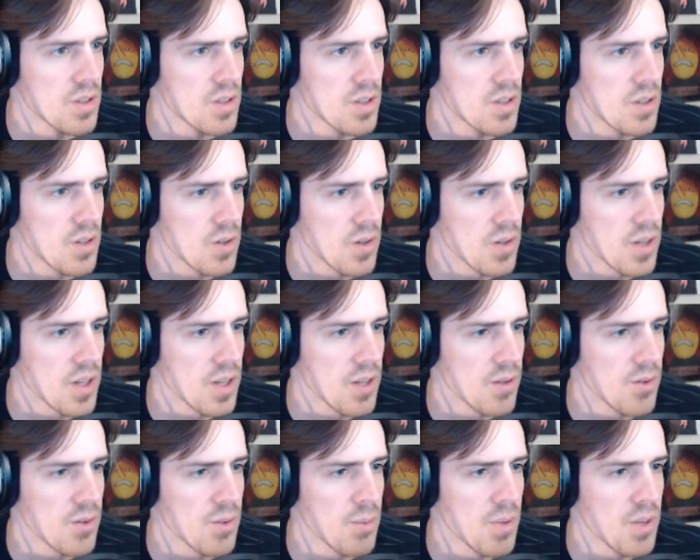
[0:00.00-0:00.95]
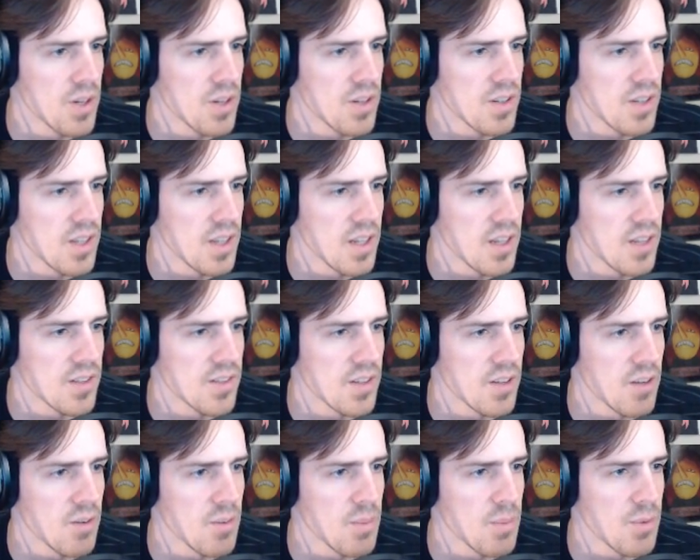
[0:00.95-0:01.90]
Okay, there was a button. Yes, I
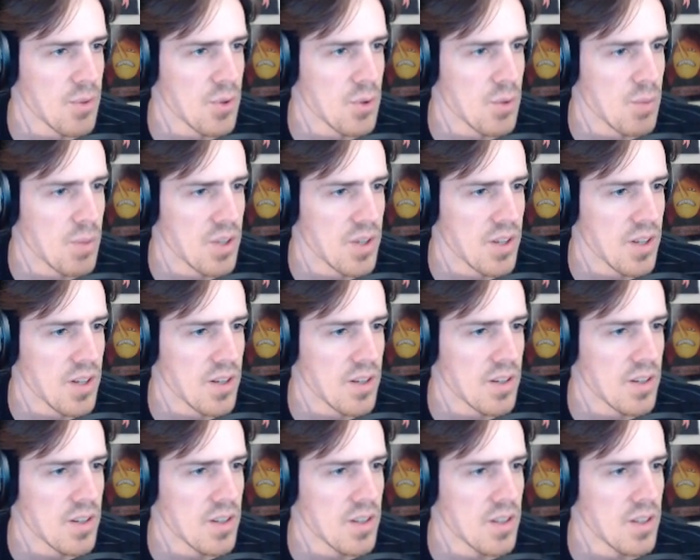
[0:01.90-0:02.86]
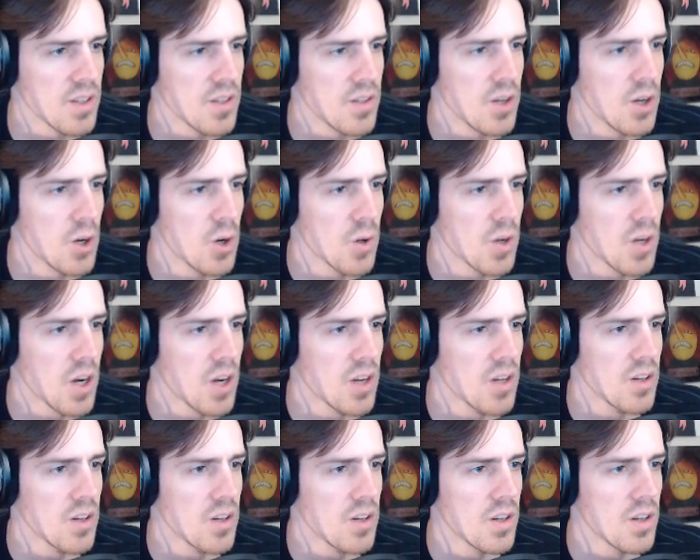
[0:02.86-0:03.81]
remember you, button. No,
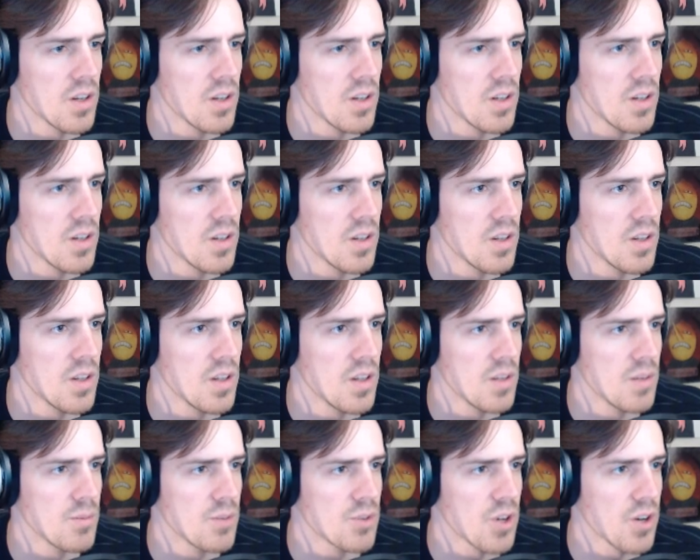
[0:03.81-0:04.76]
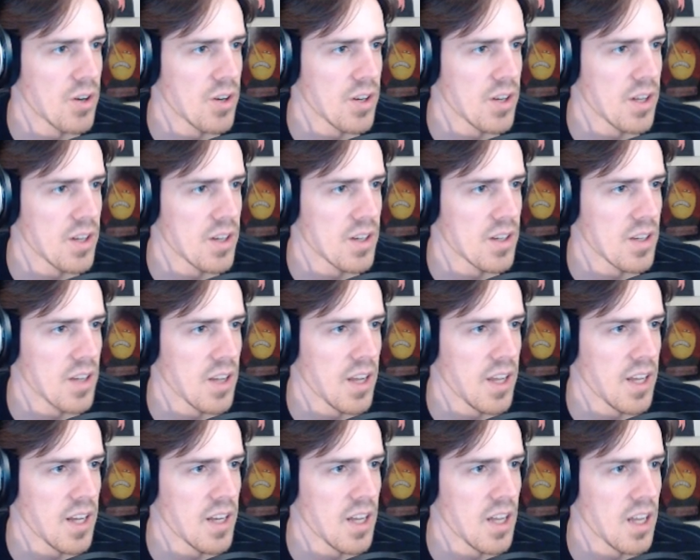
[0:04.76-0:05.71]
card! I'm drowning again. I
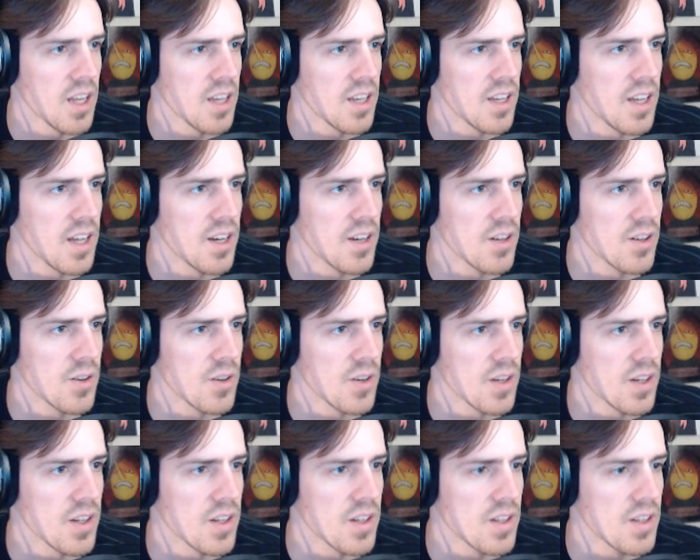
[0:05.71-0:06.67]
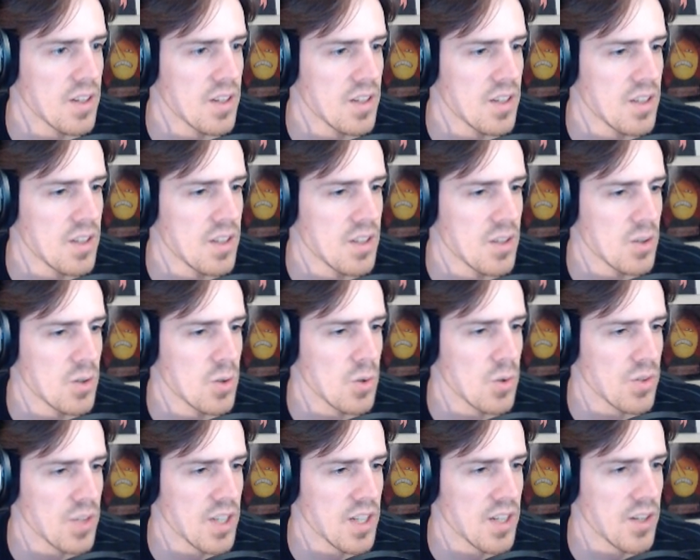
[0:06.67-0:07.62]
get it? I did get it. Okay. Cool,
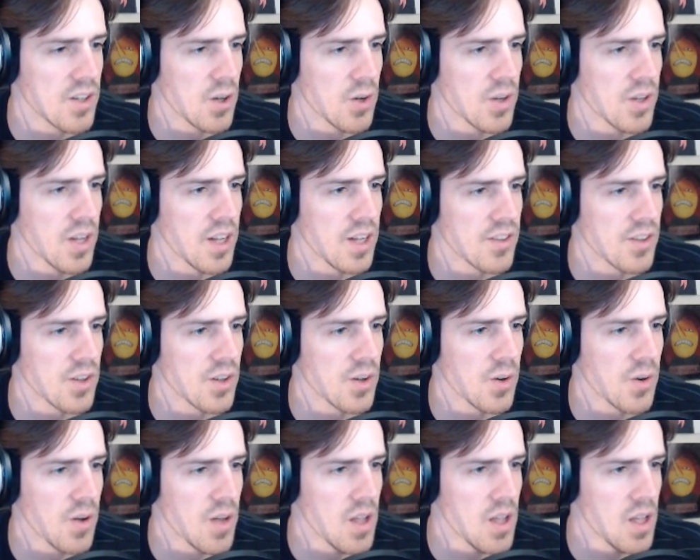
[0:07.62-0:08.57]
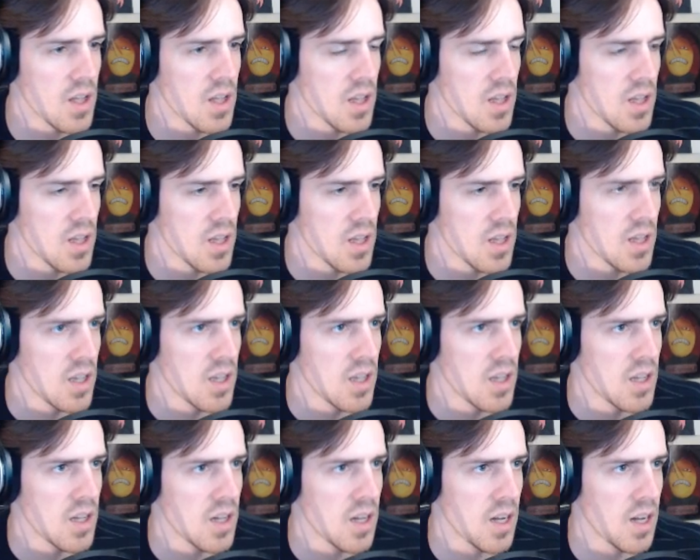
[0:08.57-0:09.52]
dead end. Okay, so...
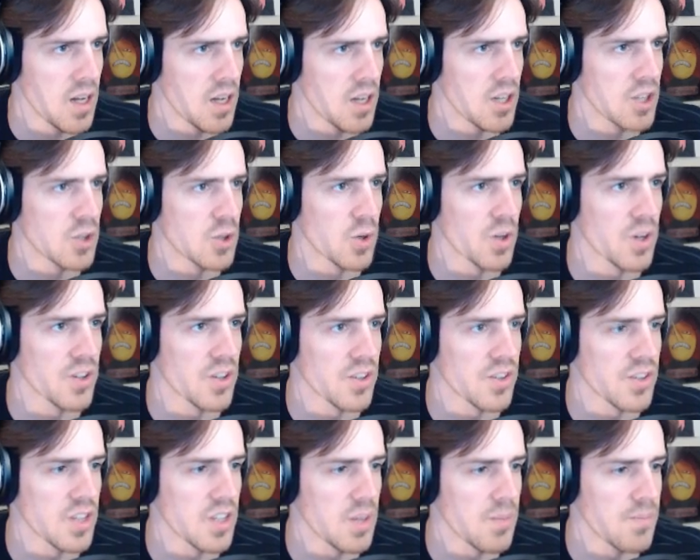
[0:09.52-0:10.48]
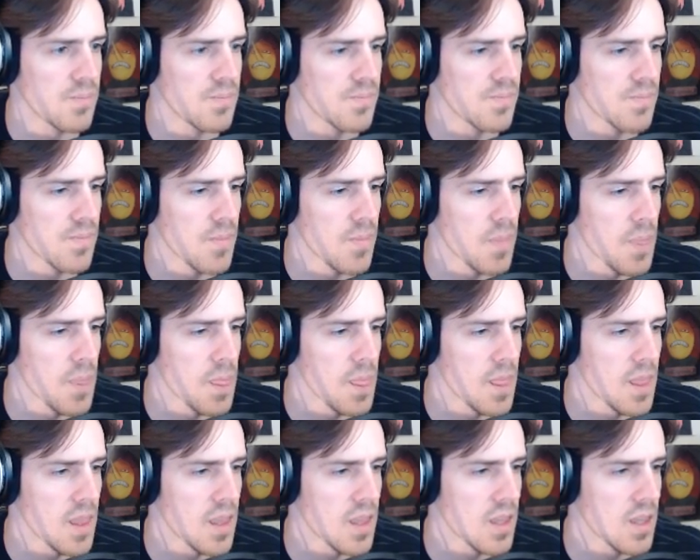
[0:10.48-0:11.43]
shortcuts all set up.
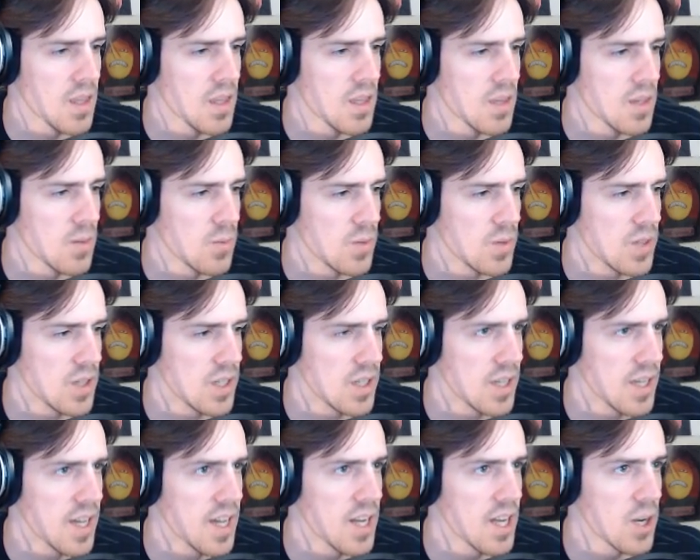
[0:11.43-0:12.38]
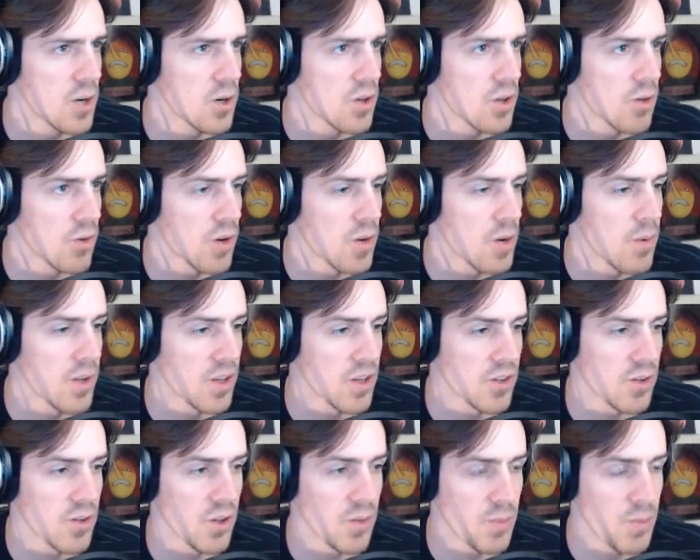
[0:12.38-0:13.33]
We can go to the right. We have
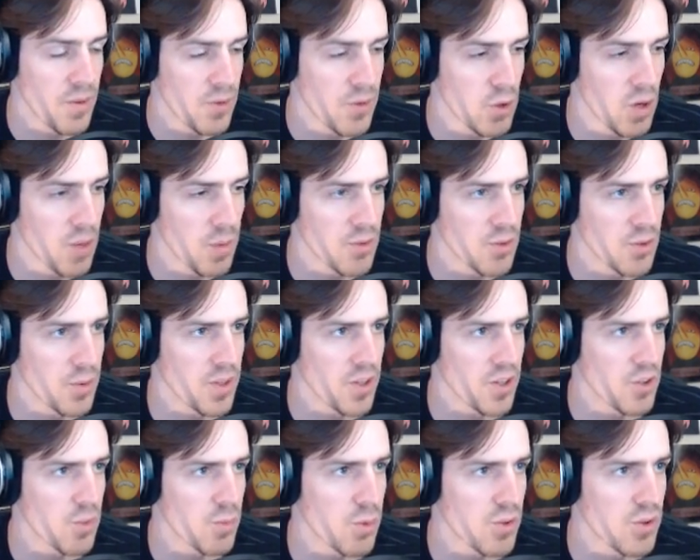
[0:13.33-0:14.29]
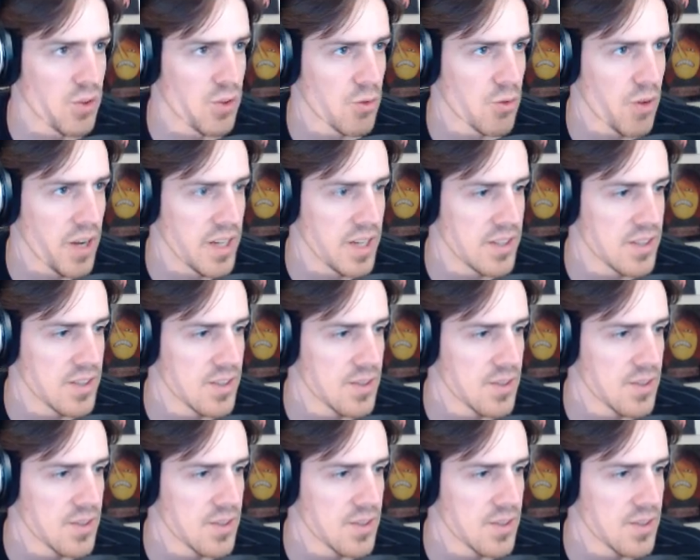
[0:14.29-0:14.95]
two options. We can explore to the right.